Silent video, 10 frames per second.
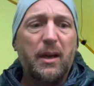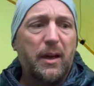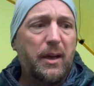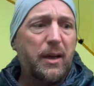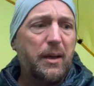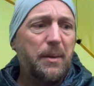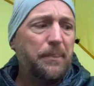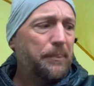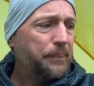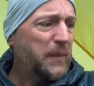
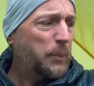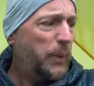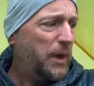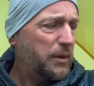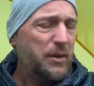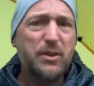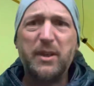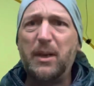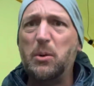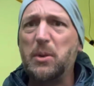Bit of an
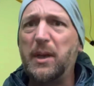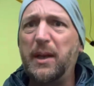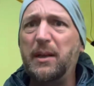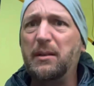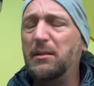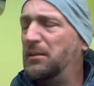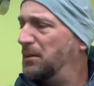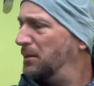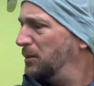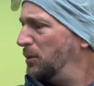unsettled night,
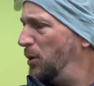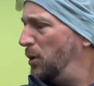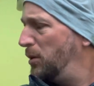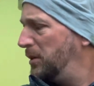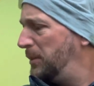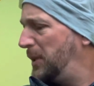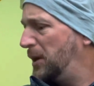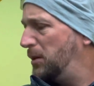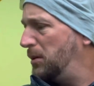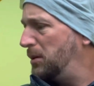not only
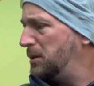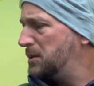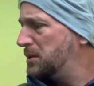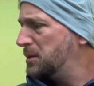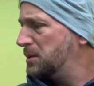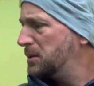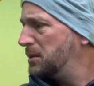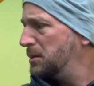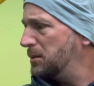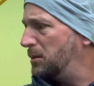because
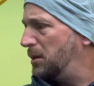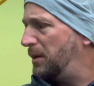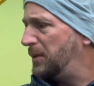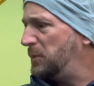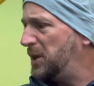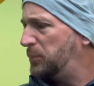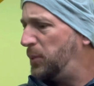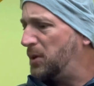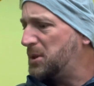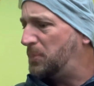not having
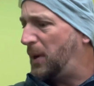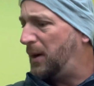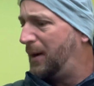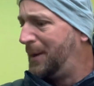earplugs, but